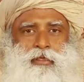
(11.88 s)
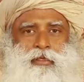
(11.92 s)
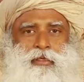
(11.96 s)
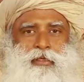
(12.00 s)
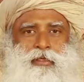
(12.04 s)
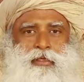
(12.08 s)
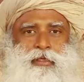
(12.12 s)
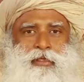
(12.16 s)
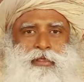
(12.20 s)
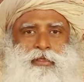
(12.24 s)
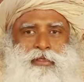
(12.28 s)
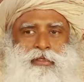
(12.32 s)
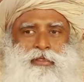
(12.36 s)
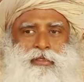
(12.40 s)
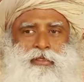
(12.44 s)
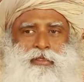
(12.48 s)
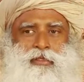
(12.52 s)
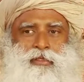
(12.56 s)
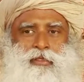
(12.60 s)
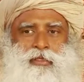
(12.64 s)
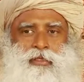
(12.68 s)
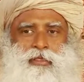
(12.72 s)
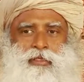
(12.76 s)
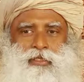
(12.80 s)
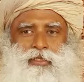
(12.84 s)

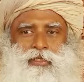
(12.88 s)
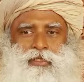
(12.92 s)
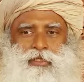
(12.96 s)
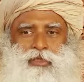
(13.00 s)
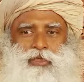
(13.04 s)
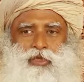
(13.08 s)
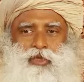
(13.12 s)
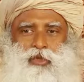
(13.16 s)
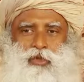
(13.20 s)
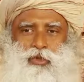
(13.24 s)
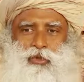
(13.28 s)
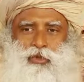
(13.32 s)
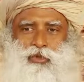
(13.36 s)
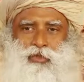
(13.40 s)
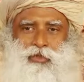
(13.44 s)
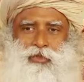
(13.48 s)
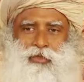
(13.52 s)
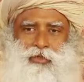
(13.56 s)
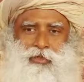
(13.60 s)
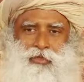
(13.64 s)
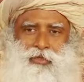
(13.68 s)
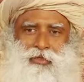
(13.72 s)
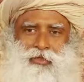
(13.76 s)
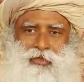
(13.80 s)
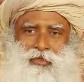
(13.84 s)
it's good
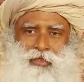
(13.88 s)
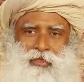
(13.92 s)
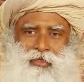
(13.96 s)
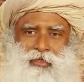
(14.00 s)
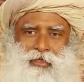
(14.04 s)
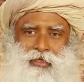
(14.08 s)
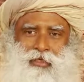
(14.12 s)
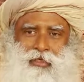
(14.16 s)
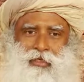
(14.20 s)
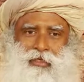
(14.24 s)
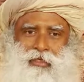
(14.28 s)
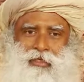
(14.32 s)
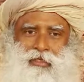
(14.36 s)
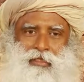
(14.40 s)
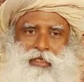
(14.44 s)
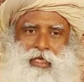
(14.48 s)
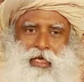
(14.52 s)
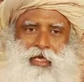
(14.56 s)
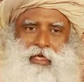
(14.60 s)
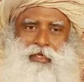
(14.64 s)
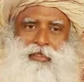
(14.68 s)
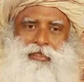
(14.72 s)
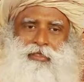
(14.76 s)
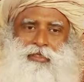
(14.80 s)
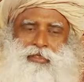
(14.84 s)

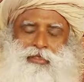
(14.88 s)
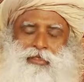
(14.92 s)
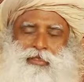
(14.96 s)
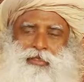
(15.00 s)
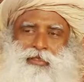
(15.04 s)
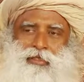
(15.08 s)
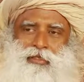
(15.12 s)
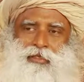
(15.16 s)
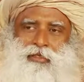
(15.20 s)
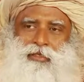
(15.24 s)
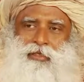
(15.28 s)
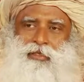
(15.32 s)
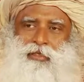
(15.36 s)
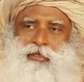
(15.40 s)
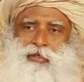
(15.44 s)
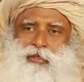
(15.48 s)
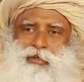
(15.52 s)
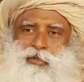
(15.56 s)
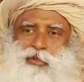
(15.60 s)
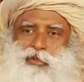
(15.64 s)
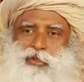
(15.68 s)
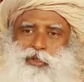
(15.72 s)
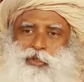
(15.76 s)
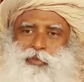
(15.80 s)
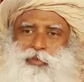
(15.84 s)
that
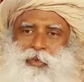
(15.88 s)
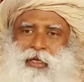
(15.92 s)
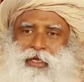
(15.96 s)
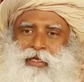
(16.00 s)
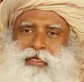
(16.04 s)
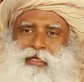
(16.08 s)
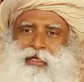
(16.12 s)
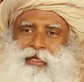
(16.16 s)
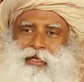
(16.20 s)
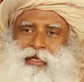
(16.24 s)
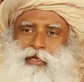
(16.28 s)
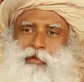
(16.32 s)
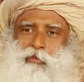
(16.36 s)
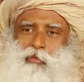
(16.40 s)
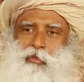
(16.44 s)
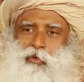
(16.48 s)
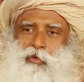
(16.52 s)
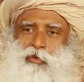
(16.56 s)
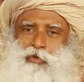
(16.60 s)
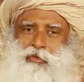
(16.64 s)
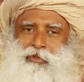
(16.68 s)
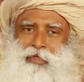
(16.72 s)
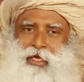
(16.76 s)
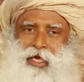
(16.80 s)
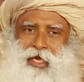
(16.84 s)
you spend little
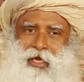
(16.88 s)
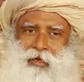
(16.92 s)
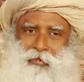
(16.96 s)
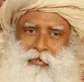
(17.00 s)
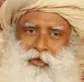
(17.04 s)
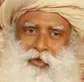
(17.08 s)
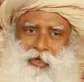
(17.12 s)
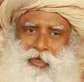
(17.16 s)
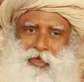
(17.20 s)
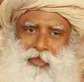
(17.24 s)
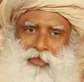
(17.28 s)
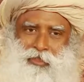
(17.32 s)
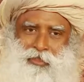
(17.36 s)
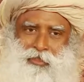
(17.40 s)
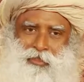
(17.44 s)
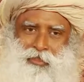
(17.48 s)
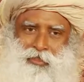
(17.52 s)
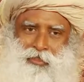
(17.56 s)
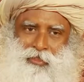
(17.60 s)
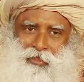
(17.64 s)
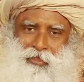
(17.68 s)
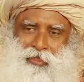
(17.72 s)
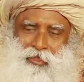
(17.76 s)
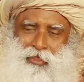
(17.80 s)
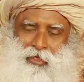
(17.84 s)
more time on it
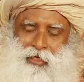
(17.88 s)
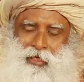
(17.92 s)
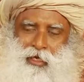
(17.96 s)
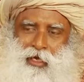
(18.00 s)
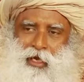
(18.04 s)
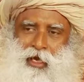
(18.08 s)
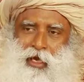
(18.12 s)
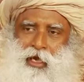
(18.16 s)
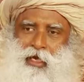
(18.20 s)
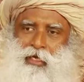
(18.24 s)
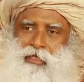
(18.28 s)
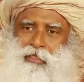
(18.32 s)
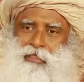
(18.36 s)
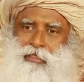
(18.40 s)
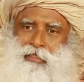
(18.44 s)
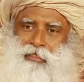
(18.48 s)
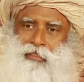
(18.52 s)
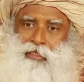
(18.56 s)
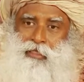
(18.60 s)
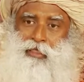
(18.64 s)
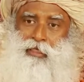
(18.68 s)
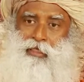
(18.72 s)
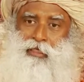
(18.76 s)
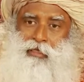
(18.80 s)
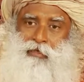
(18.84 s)
and
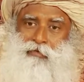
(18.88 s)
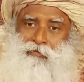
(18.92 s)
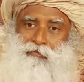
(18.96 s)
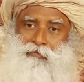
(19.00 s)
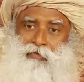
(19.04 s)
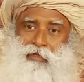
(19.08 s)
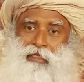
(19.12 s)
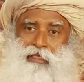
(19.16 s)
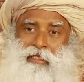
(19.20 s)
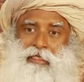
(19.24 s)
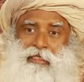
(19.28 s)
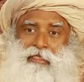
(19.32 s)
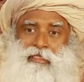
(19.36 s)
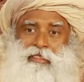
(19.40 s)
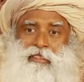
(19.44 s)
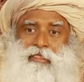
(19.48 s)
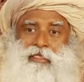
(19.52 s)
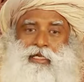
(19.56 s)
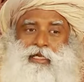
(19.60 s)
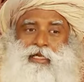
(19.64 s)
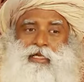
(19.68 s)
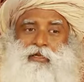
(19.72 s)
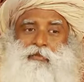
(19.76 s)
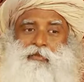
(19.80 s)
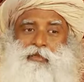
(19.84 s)
see, will this
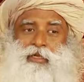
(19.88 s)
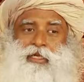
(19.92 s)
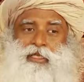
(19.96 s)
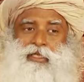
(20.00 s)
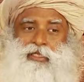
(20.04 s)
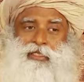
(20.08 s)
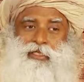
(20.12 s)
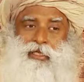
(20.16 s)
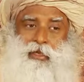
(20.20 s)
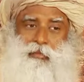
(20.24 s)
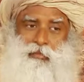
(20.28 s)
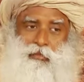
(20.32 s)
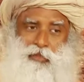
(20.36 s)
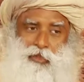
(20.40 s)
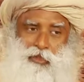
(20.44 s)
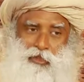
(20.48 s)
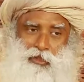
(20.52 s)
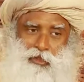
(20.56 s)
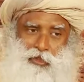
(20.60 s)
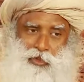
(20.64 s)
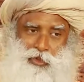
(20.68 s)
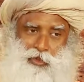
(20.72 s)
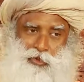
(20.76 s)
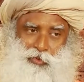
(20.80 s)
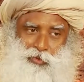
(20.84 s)
really mean
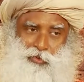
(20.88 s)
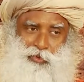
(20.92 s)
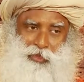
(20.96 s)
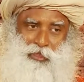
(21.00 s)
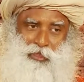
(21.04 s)
something to you